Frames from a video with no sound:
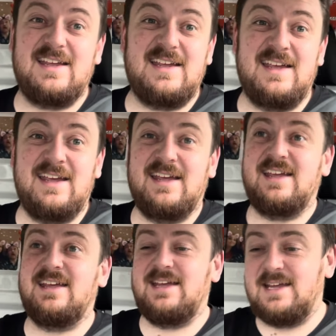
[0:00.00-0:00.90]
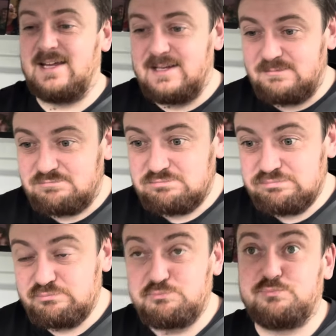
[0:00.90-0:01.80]
in
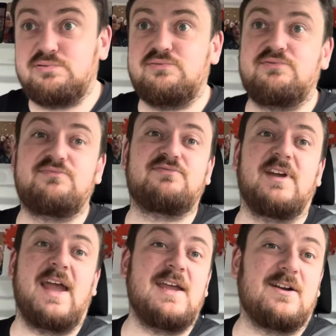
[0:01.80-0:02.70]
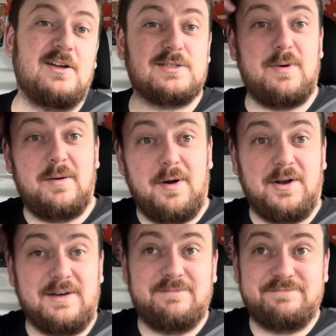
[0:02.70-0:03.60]
8 o'clock tomorrow
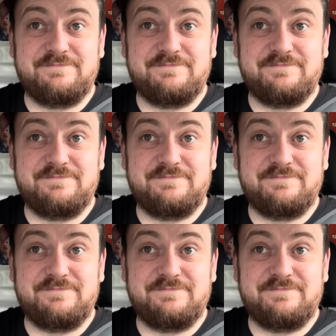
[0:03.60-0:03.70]
morning.